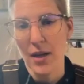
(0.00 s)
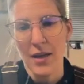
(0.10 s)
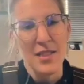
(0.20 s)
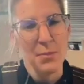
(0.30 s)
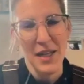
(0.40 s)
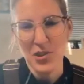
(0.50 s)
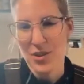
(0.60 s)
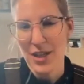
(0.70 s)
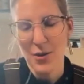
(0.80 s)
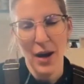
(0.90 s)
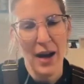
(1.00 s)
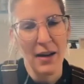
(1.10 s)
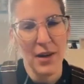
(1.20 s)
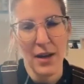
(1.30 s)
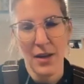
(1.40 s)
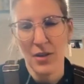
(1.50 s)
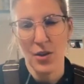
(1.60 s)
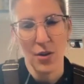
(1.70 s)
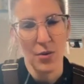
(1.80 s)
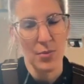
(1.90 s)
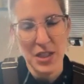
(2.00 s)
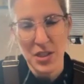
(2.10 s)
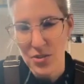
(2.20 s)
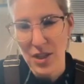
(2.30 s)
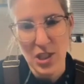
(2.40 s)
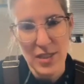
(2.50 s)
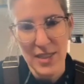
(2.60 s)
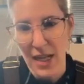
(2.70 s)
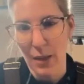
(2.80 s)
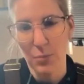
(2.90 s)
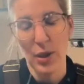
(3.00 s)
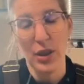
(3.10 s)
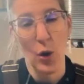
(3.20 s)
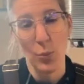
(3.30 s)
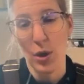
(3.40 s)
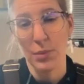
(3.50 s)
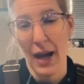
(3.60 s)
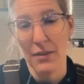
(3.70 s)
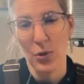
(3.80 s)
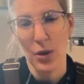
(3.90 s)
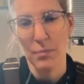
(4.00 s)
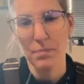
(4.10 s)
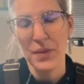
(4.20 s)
to make sure that you have your registration set up with the homework platform,